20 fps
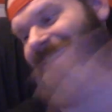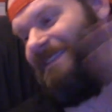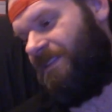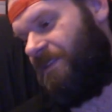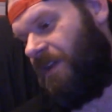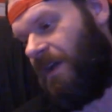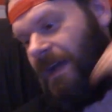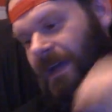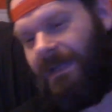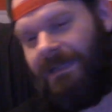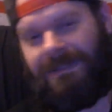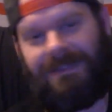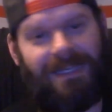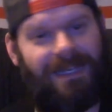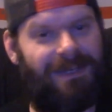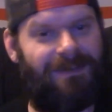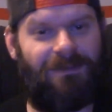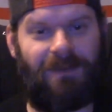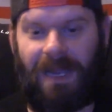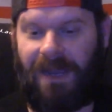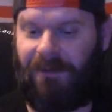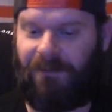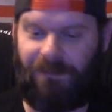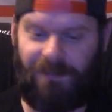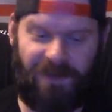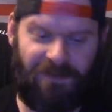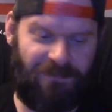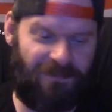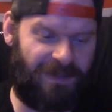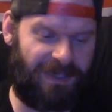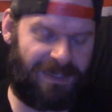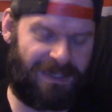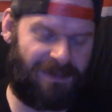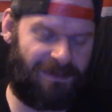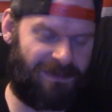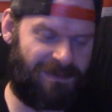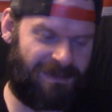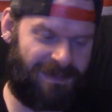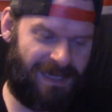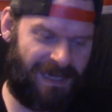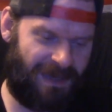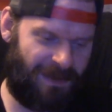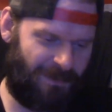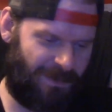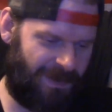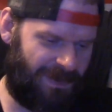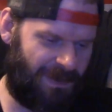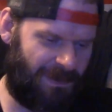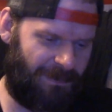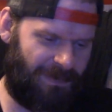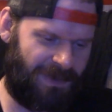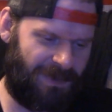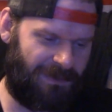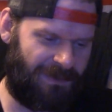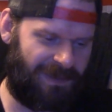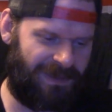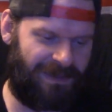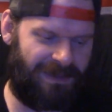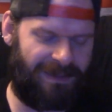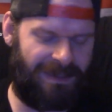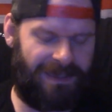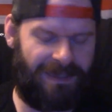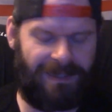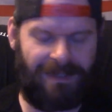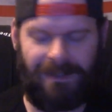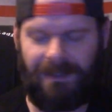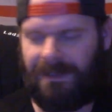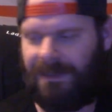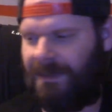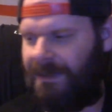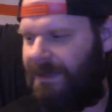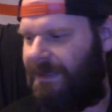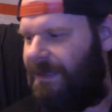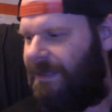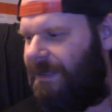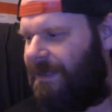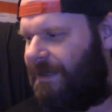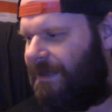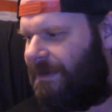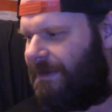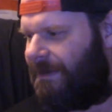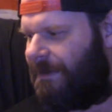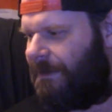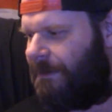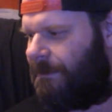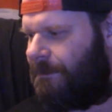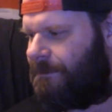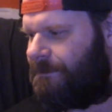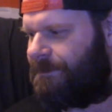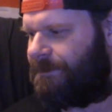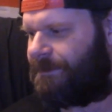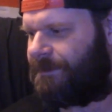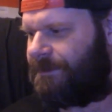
nine, ten, however many fucking hours a day I wind up doing it a day. Um,